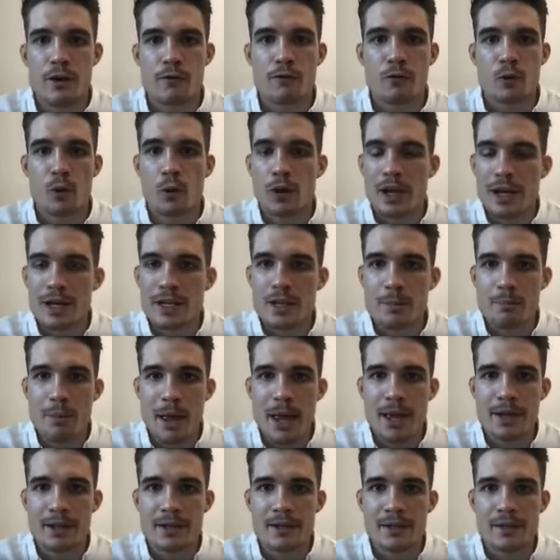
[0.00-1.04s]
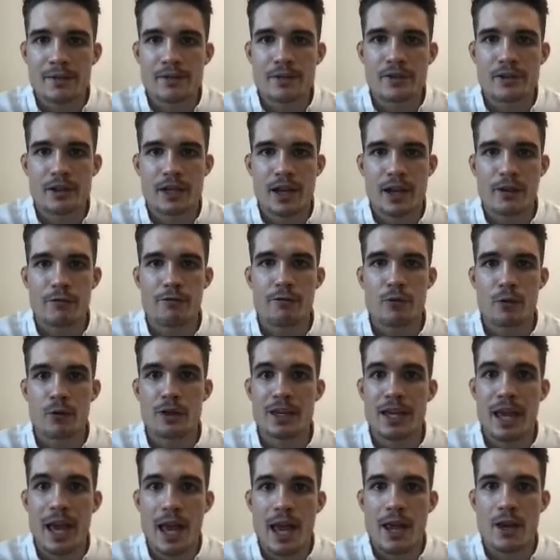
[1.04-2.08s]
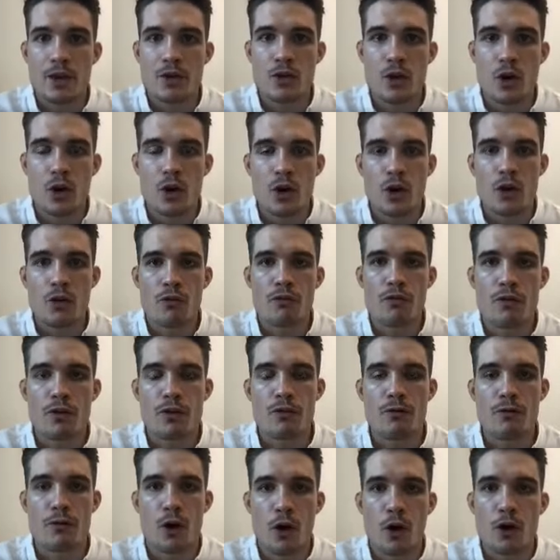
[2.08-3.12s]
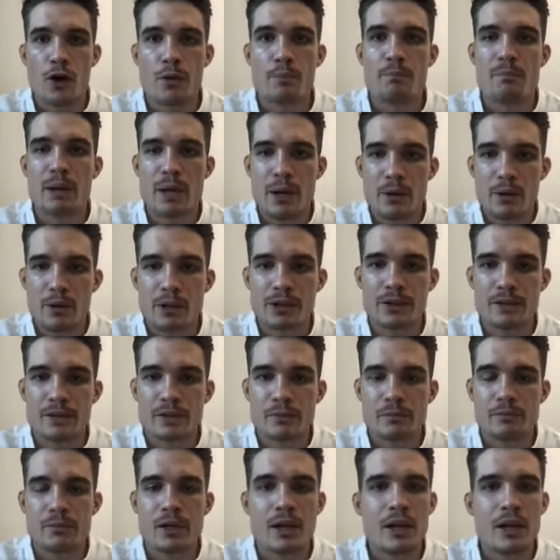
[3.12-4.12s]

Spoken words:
for independence, okay, for the end of foreign imperialism